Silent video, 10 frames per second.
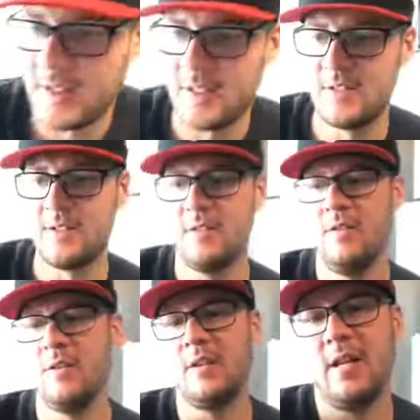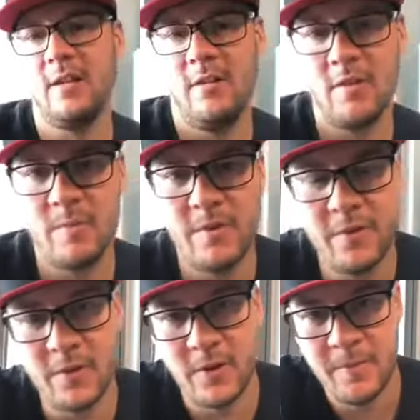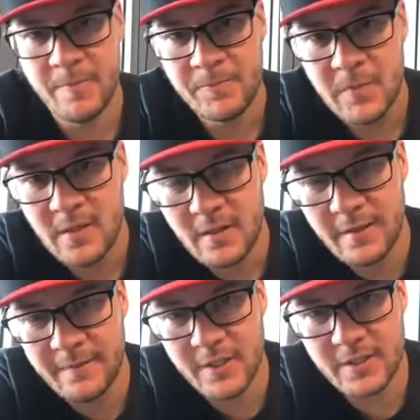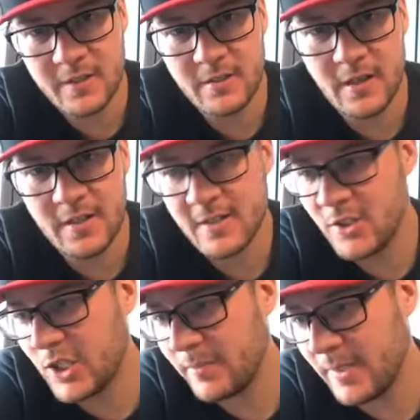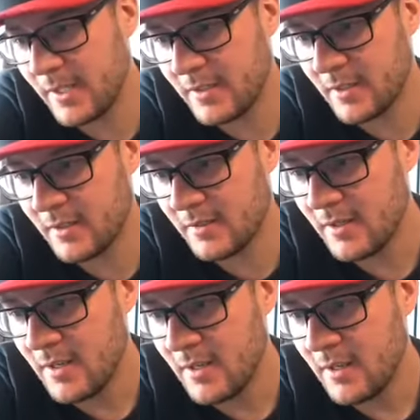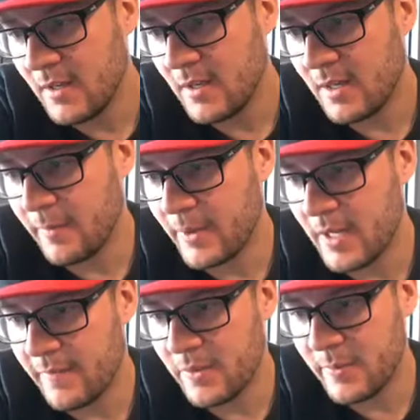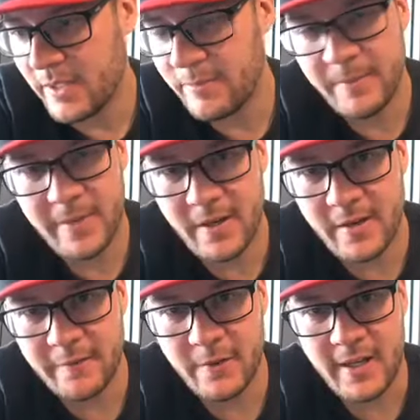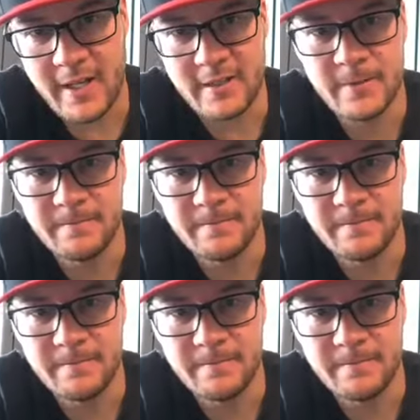it's not that long before the first RCGP, so I'm gonna have to be preparing for that.